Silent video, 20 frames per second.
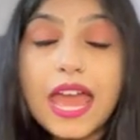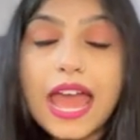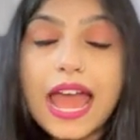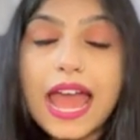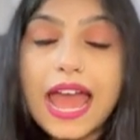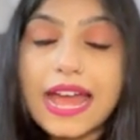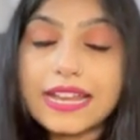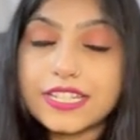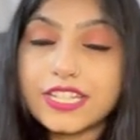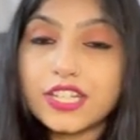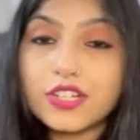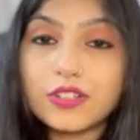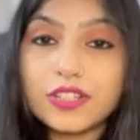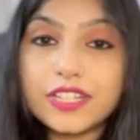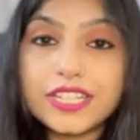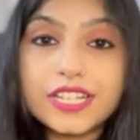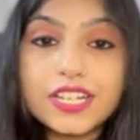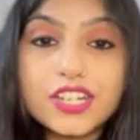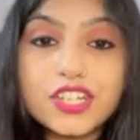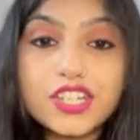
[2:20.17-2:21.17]

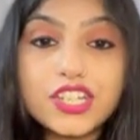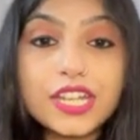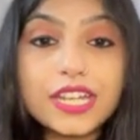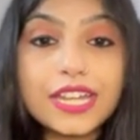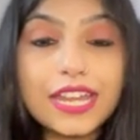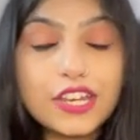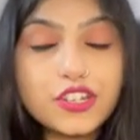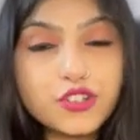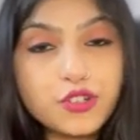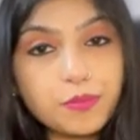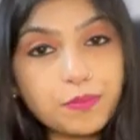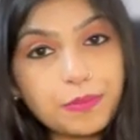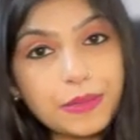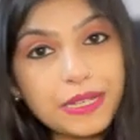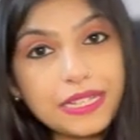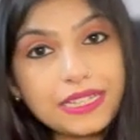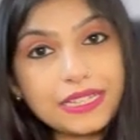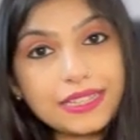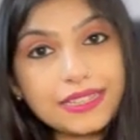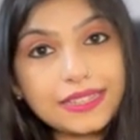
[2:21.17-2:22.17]
anticholinergic
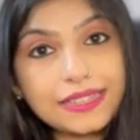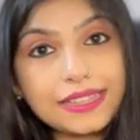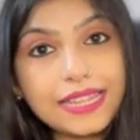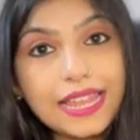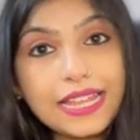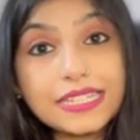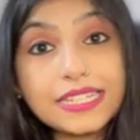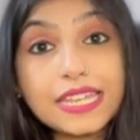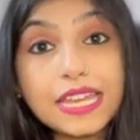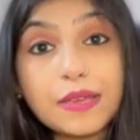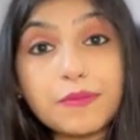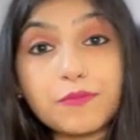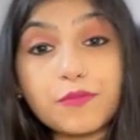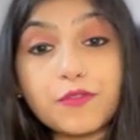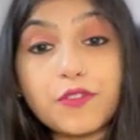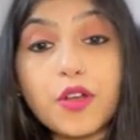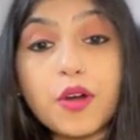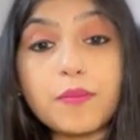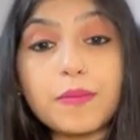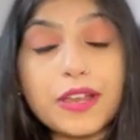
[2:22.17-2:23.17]
atropine that came
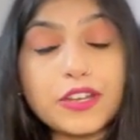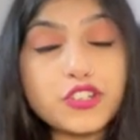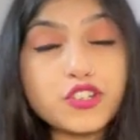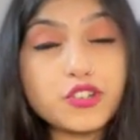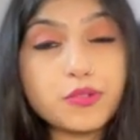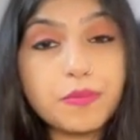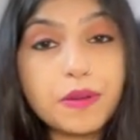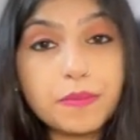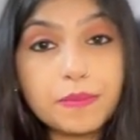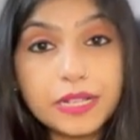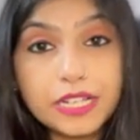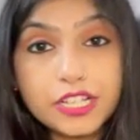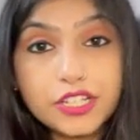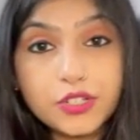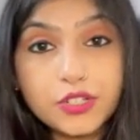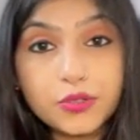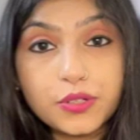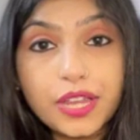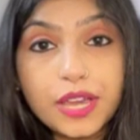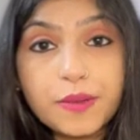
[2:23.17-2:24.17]
from Atropa
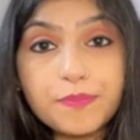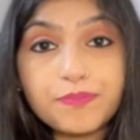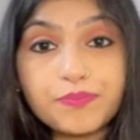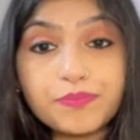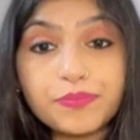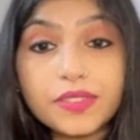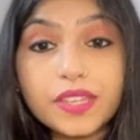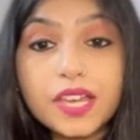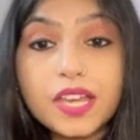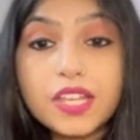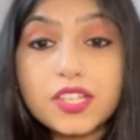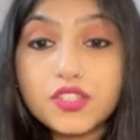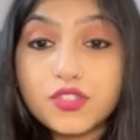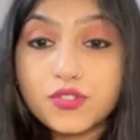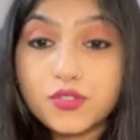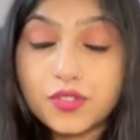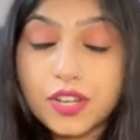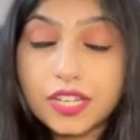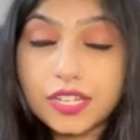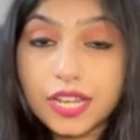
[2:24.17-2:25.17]
belladonna.
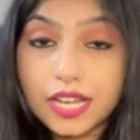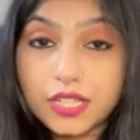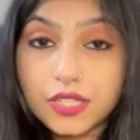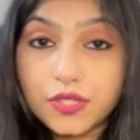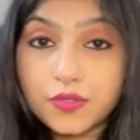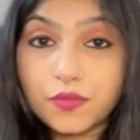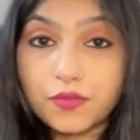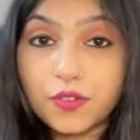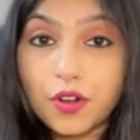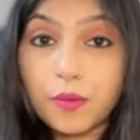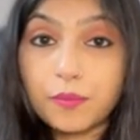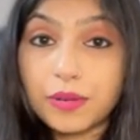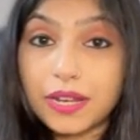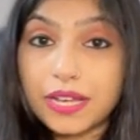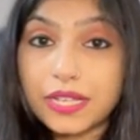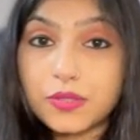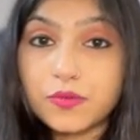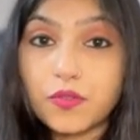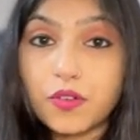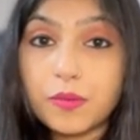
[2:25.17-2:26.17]
From
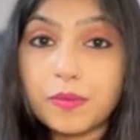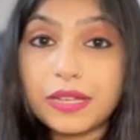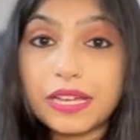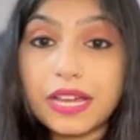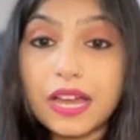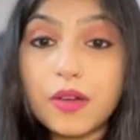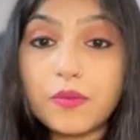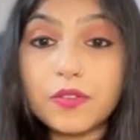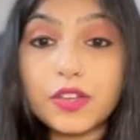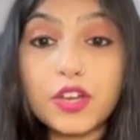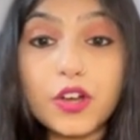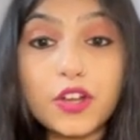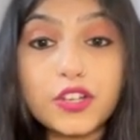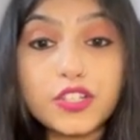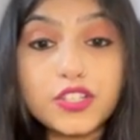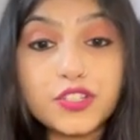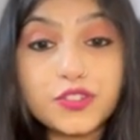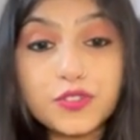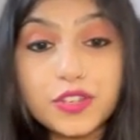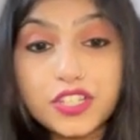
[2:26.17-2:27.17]
Nux vomica, we
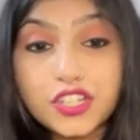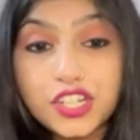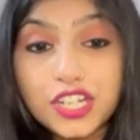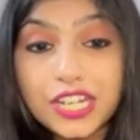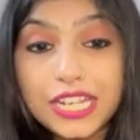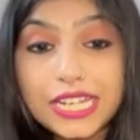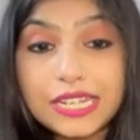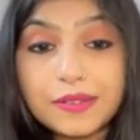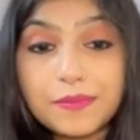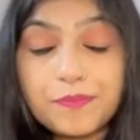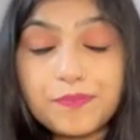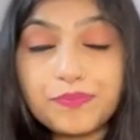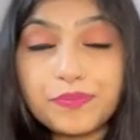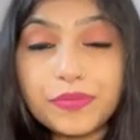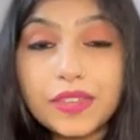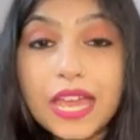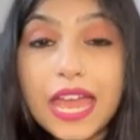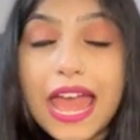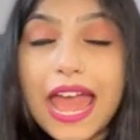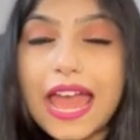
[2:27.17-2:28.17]
got strychnine,
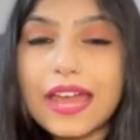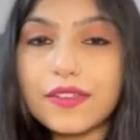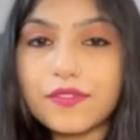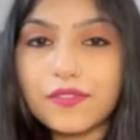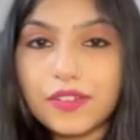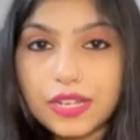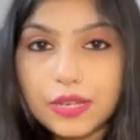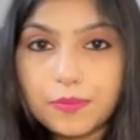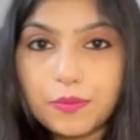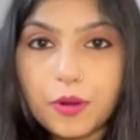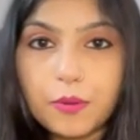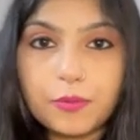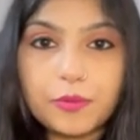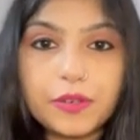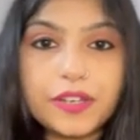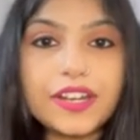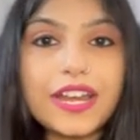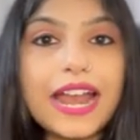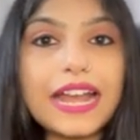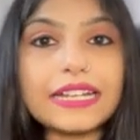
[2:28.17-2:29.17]
and a very
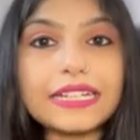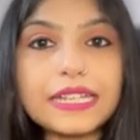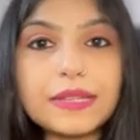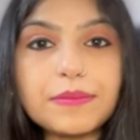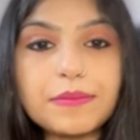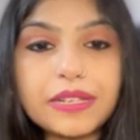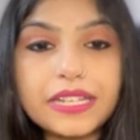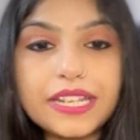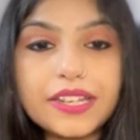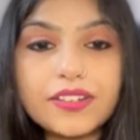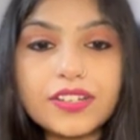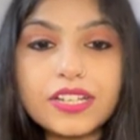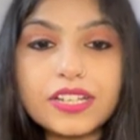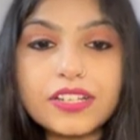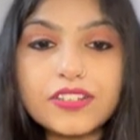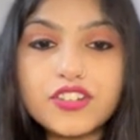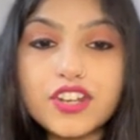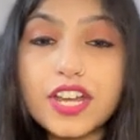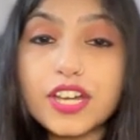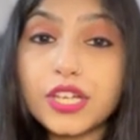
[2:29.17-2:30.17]
popular
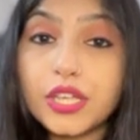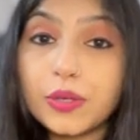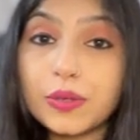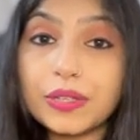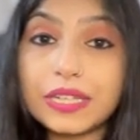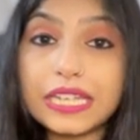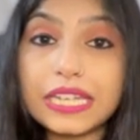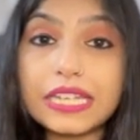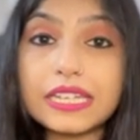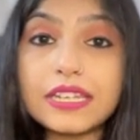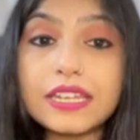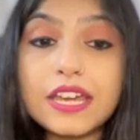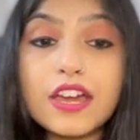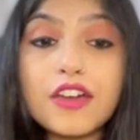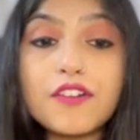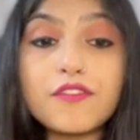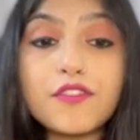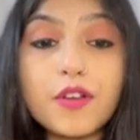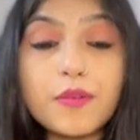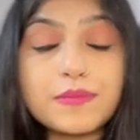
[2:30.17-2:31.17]
anti-malarial drug, quinine,
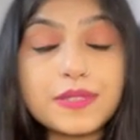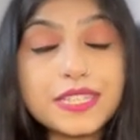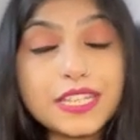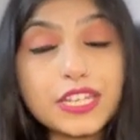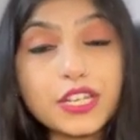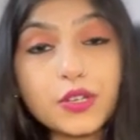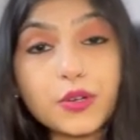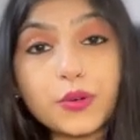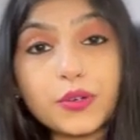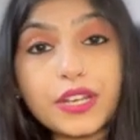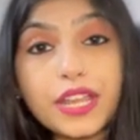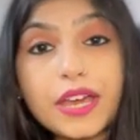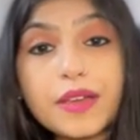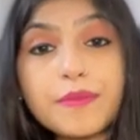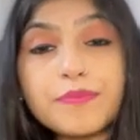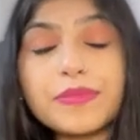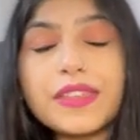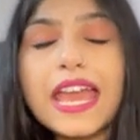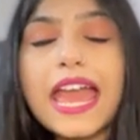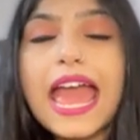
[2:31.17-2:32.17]
from cinchona,
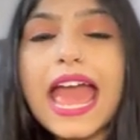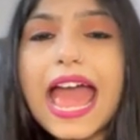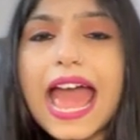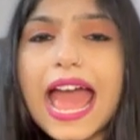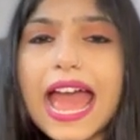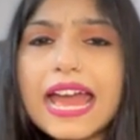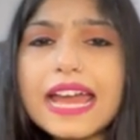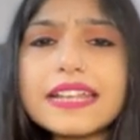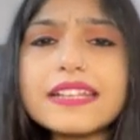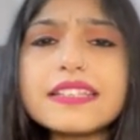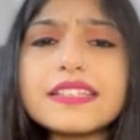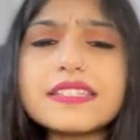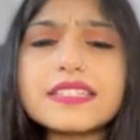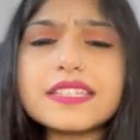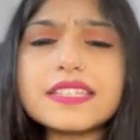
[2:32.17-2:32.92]
and